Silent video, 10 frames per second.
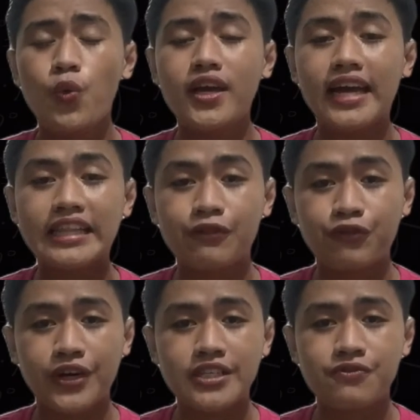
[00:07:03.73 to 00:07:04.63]
We get the
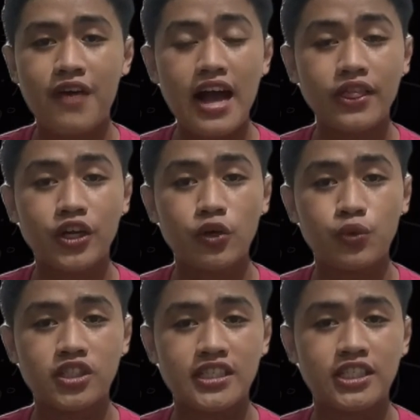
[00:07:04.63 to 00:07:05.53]
first factor,
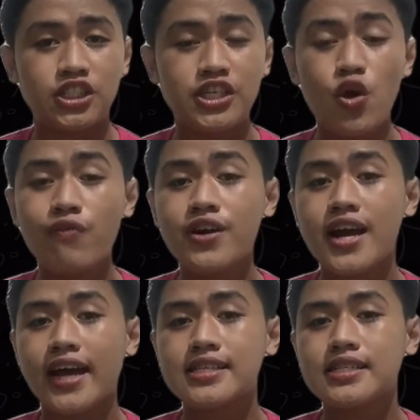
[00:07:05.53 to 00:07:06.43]
which is g over
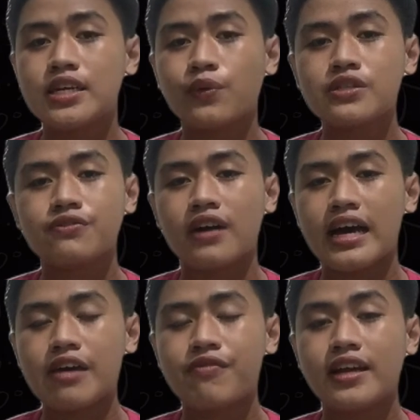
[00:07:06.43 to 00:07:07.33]
x equals 5
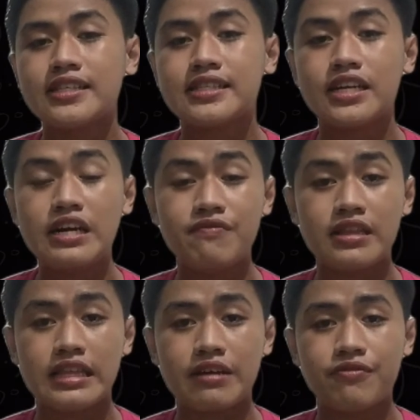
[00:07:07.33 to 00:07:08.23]
and its
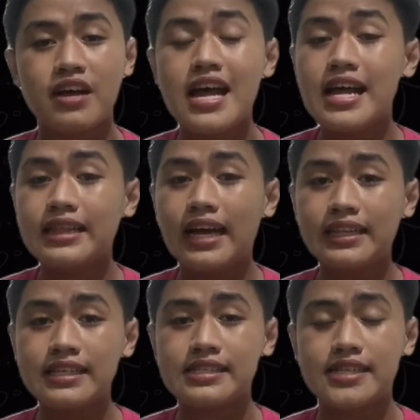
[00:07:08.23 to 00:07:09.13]
derivative,
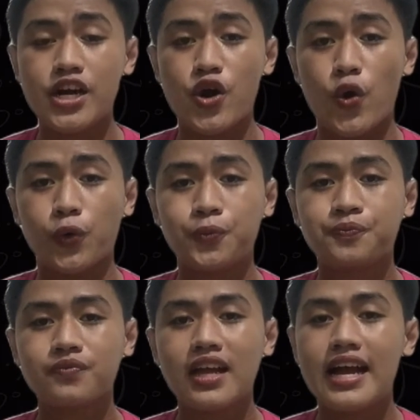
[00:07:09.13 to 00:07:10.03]
that is 0.
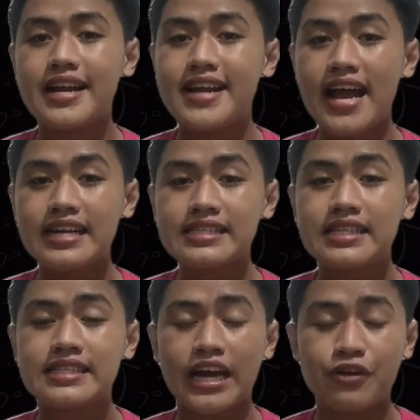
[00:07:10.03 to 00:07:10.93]
Next,
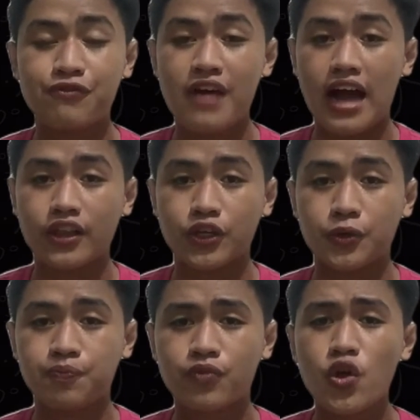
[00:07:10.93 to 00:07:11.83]
the second
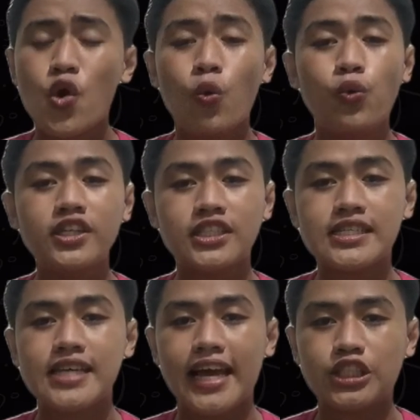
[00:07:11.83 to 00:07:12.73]
factor, which
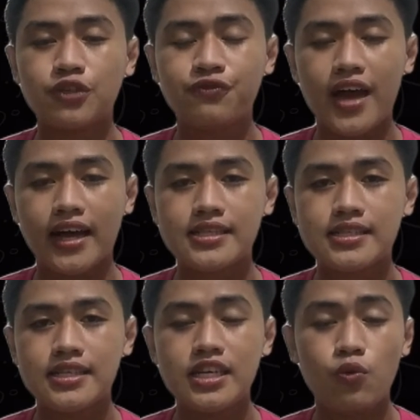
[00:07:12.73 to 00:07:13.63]
is h of
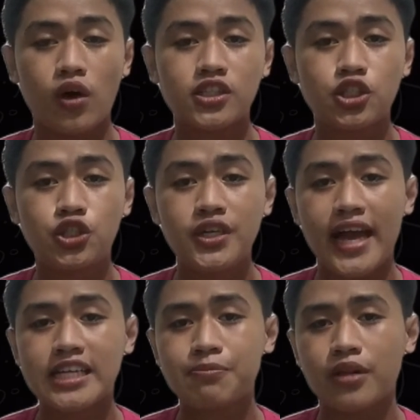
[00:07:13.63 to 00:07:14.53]
x equals
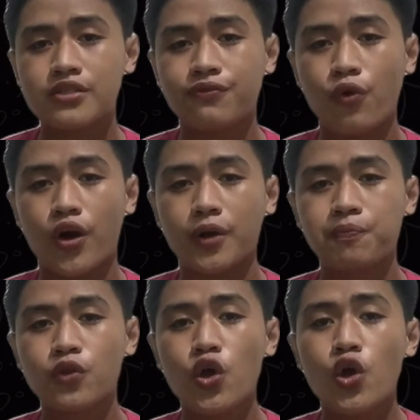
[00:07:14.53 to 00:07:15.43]
3x plus 4
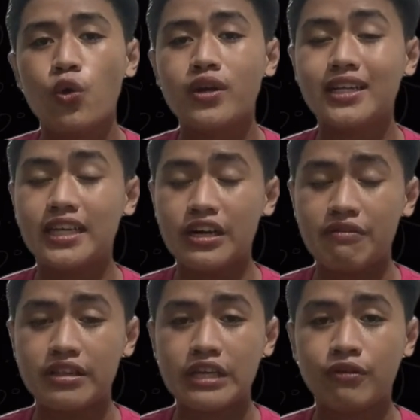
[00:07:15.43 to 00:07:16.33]
with a
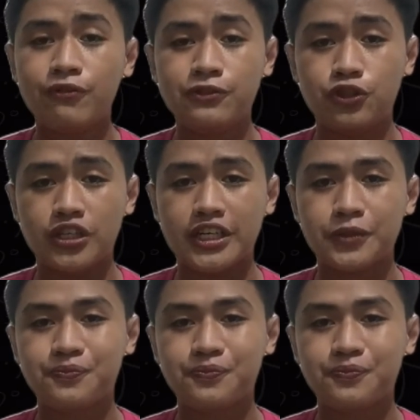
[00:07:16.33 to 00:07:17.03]
derivative of 3.